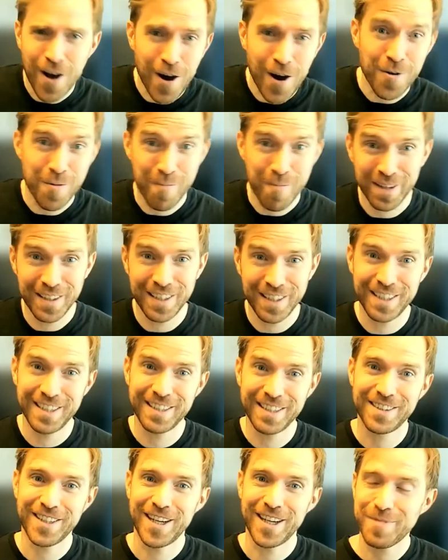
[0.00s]
how
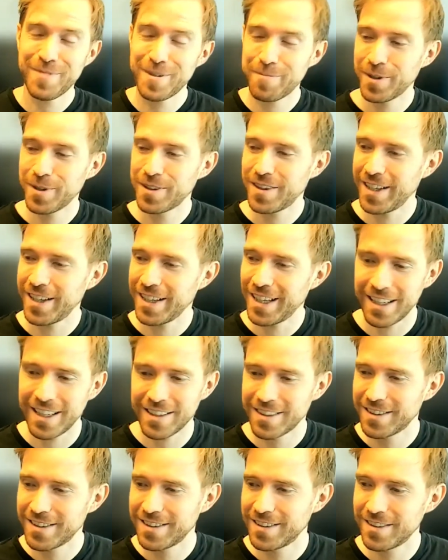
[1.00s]
many times, but I
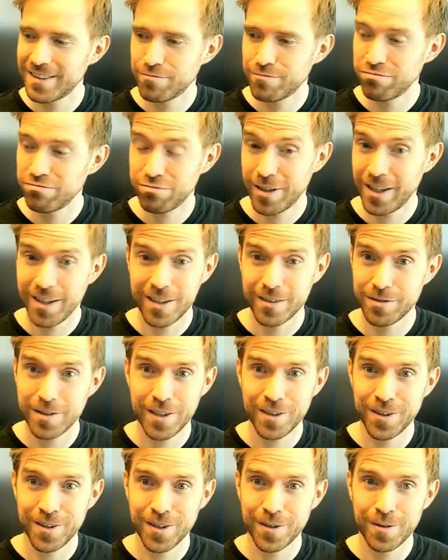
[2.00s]
guess I
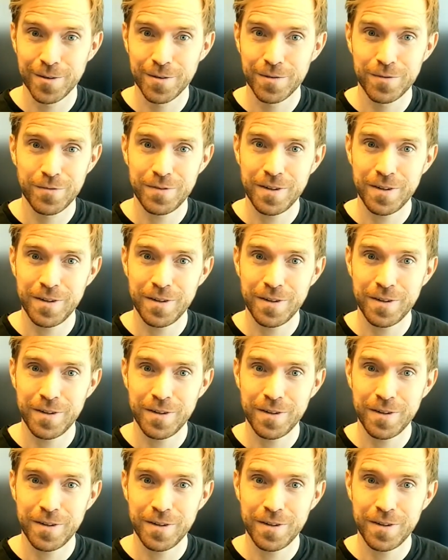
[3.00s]
don't know,